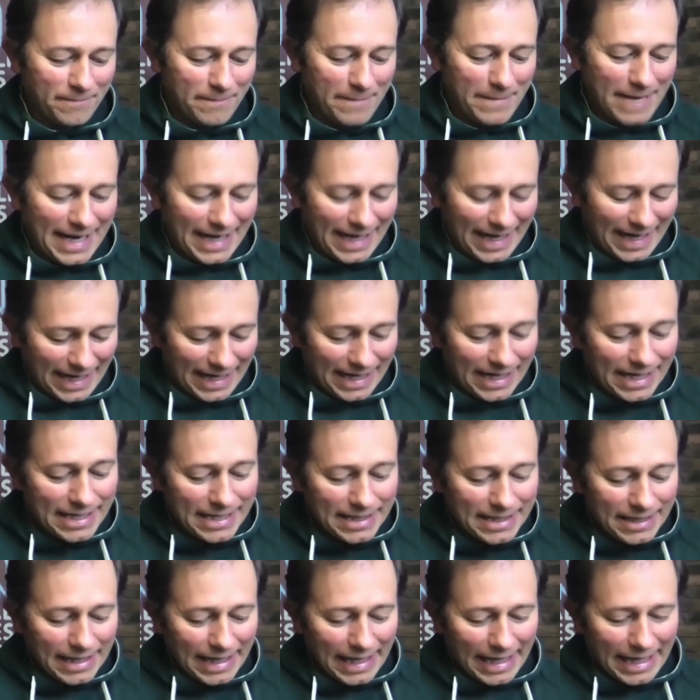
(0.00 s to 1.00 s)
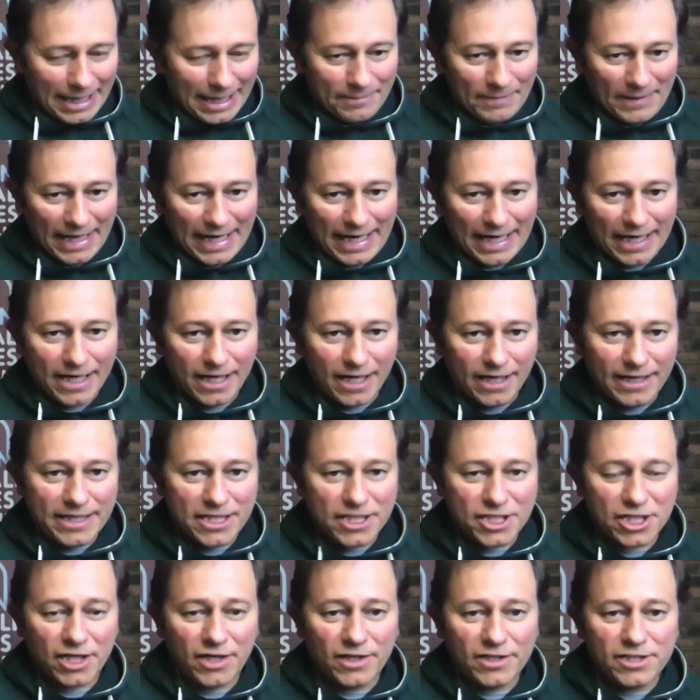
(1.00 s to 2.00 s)
many. And I can only
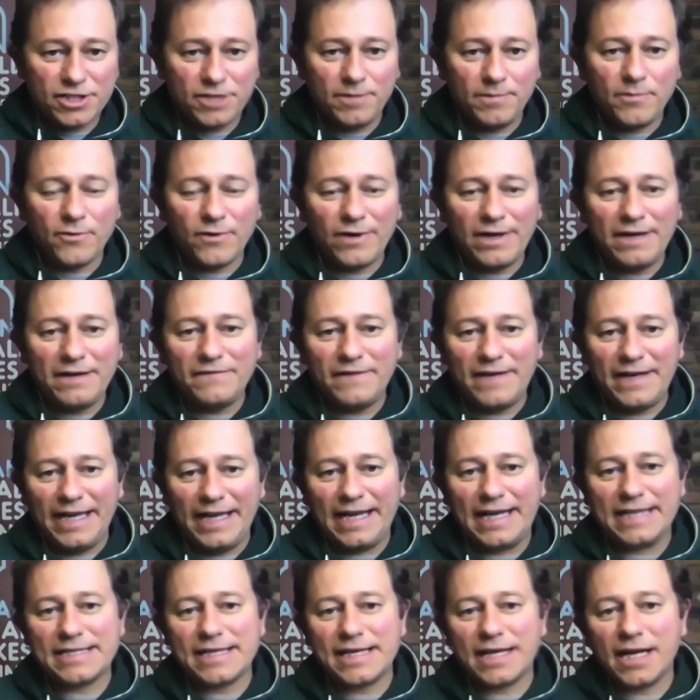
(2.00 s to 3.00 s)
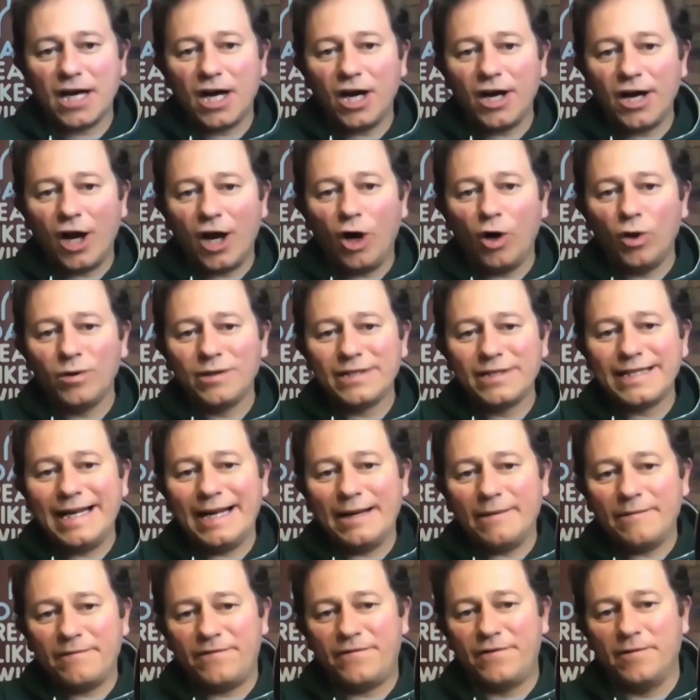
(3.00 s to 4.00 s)
show it to you briefly because I can't hold it
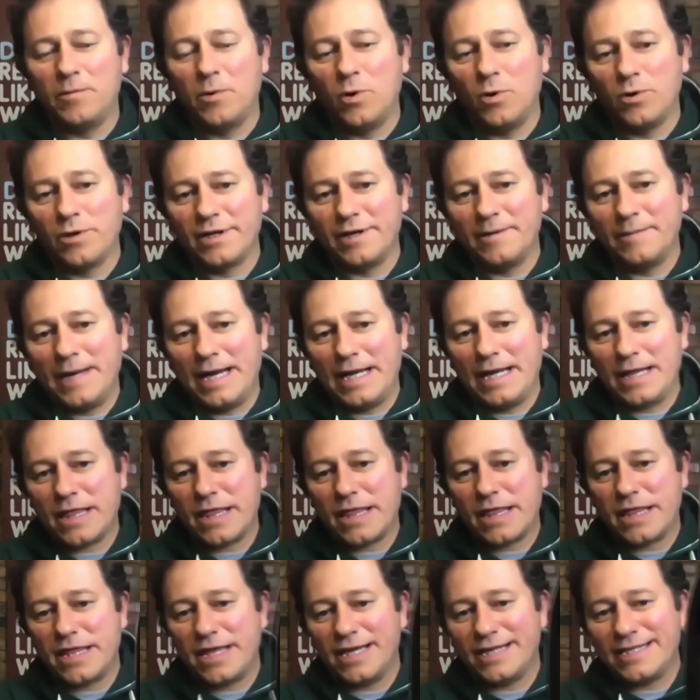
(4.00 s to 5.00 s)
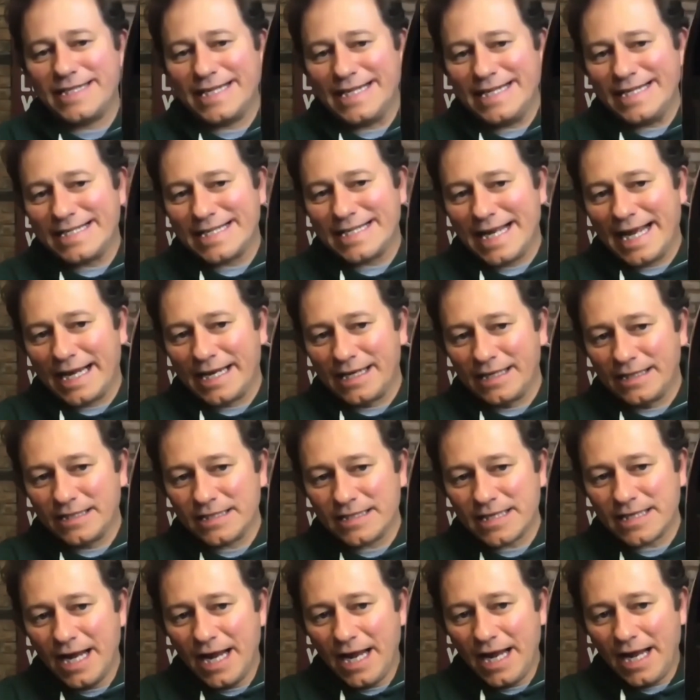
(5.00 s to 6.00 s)
up for more than about 30
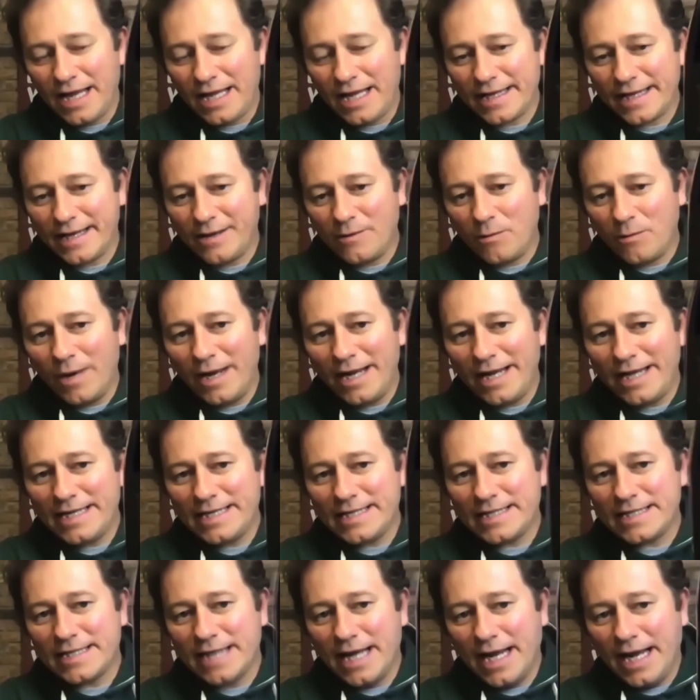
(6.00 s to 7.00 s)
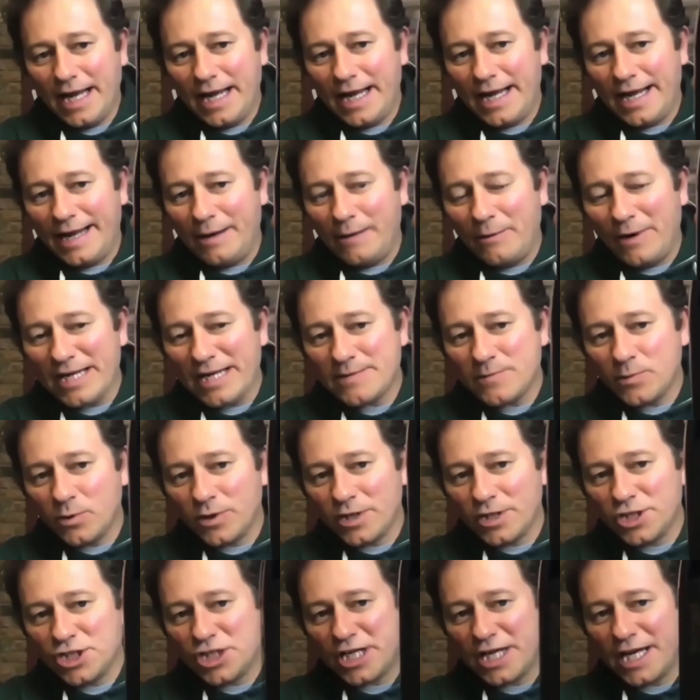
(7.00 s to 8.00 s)
seconds. I think it weighs
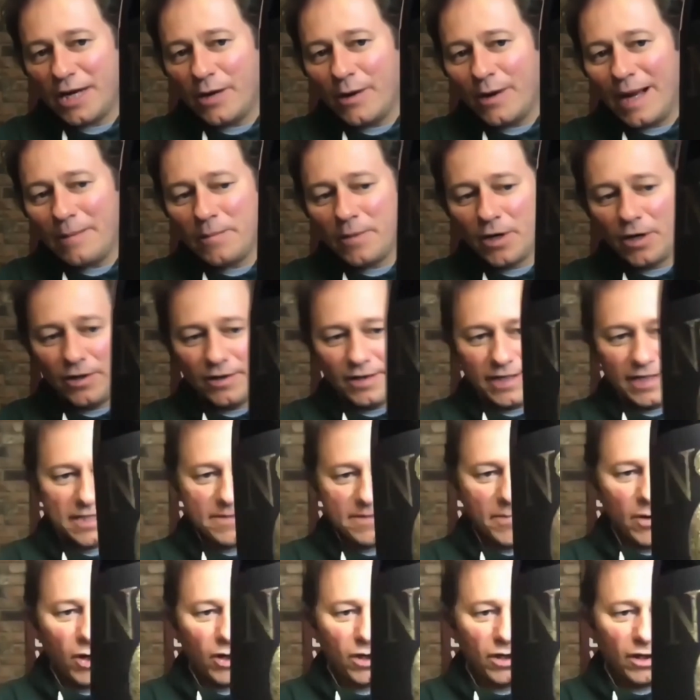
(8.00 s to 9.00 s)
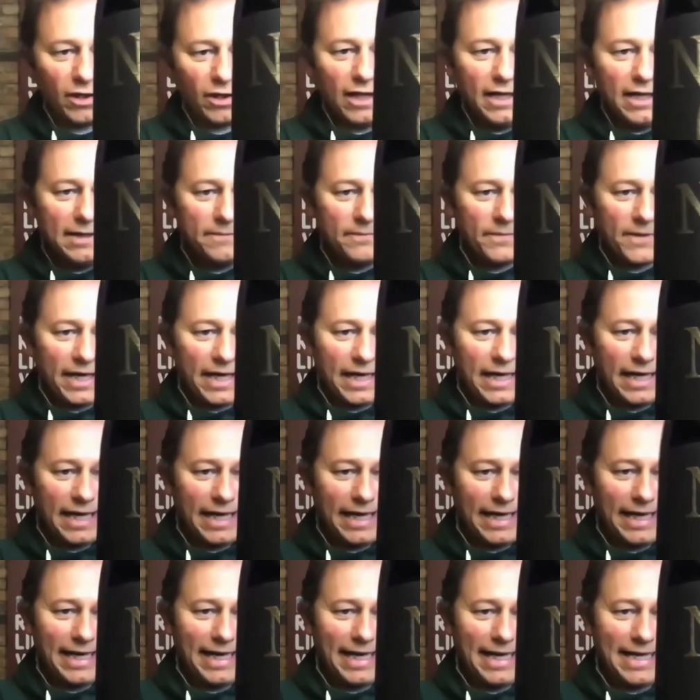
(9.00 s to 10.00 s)
more than Geo Aplon, this bottle.
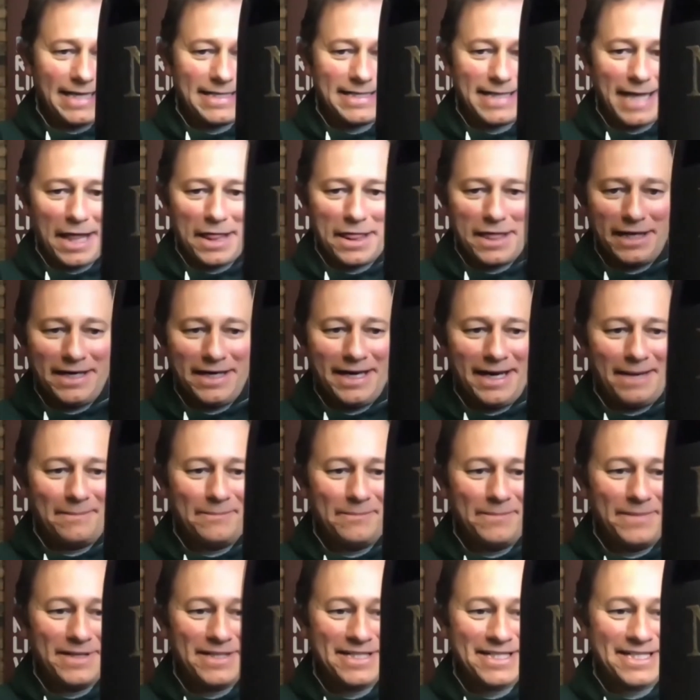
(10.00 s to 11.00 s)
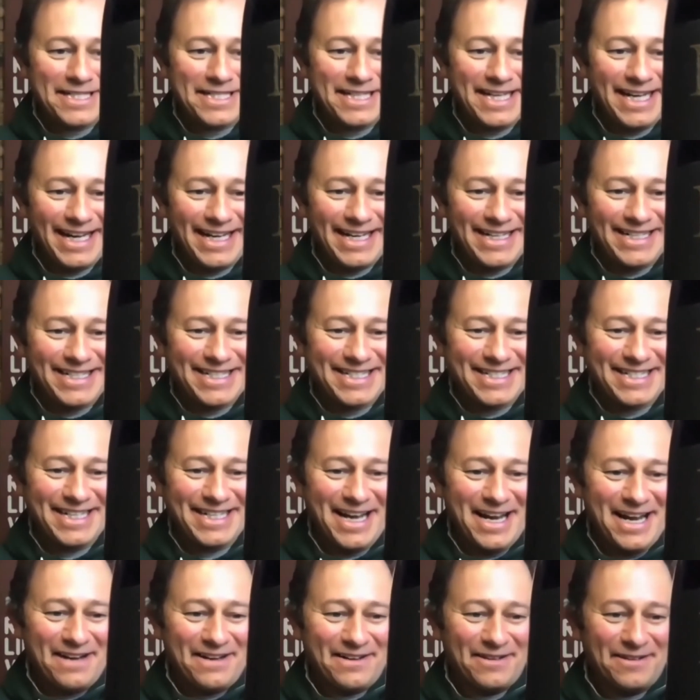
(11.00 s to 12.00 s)
It is the number 6
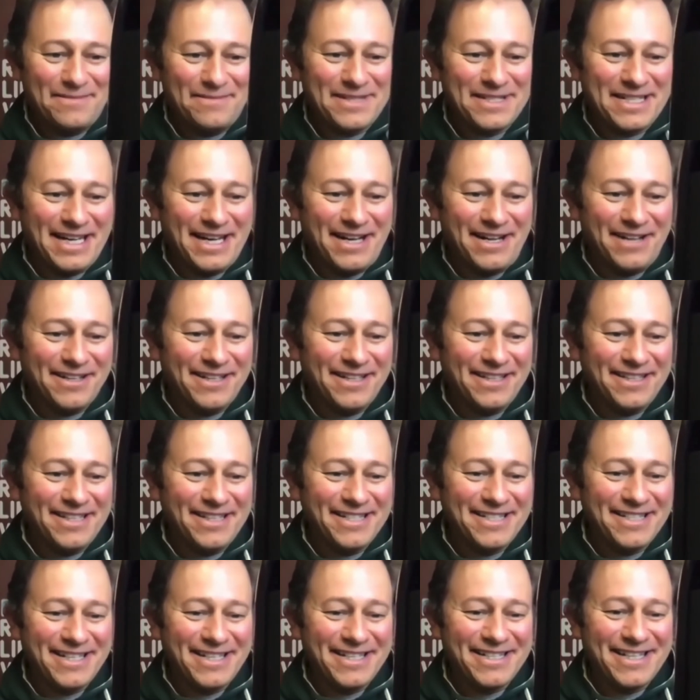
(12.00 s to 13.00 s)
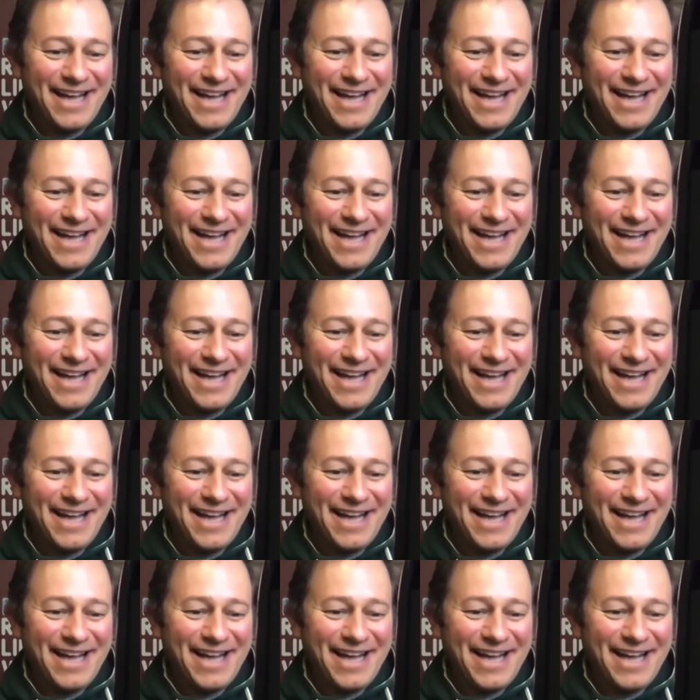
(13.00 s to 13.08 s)
from Schalk, and this